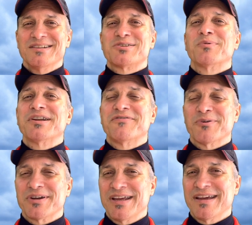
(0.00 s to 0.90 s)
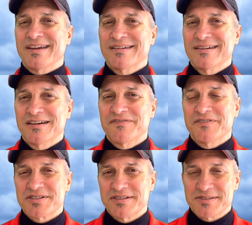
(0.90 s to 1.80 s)
2048, a
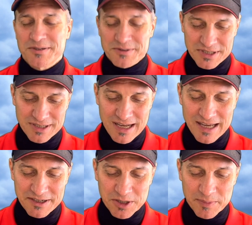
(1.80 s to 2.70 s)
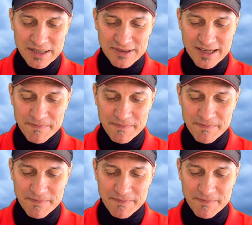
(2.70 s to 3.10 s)
fishless ocean. I don't know about that.